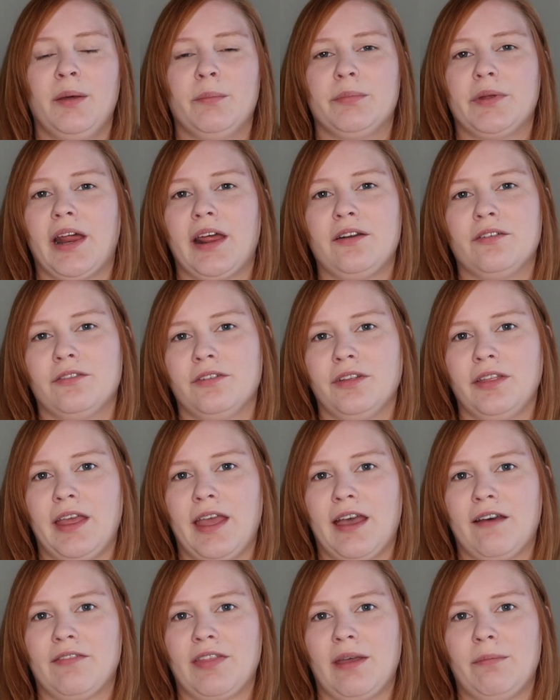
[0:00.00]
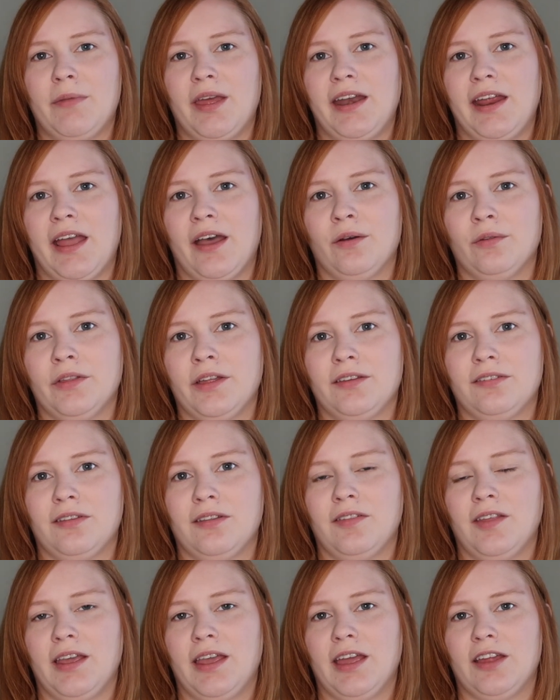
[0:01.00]
but I don't really have that many outlets
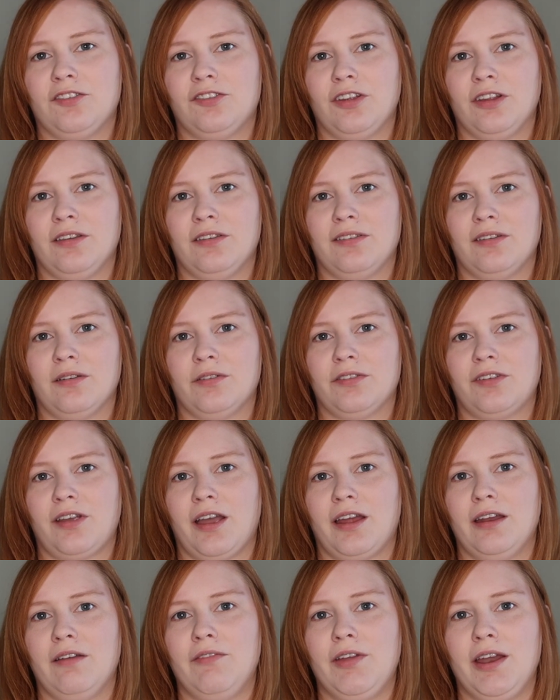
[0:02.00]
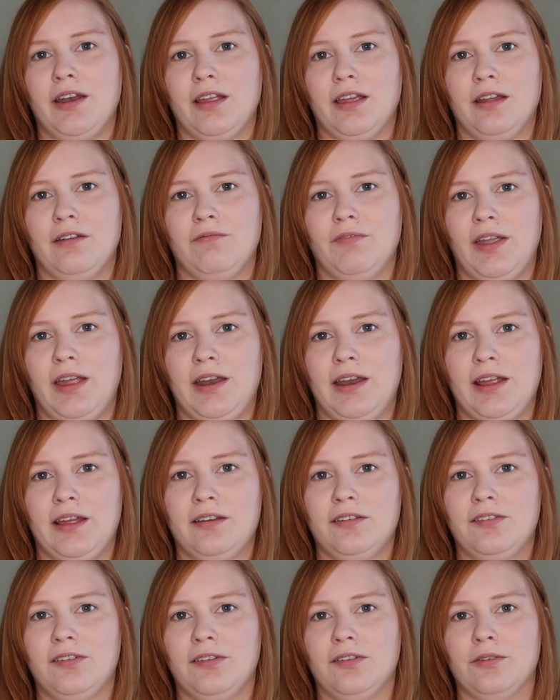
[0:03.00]
in the kitchen, so it's kind of
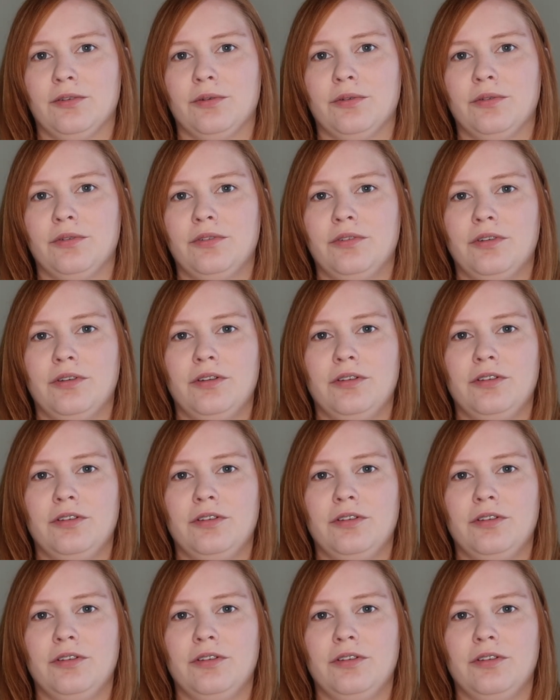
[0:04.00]
inconvenient to